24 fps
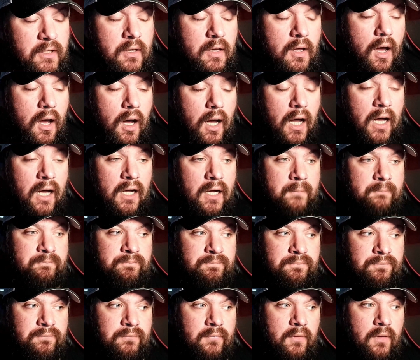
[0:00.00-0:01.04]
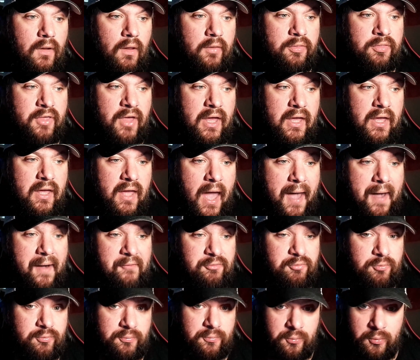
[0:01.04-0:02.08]
They
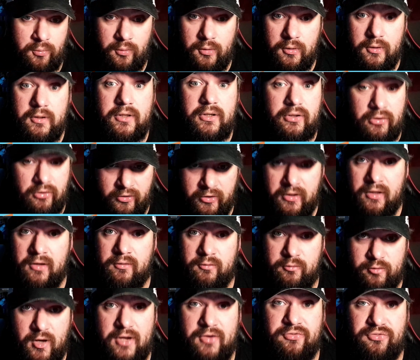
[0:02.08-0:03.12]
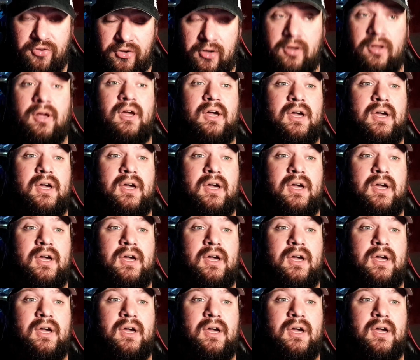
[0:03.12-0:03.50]
have really invested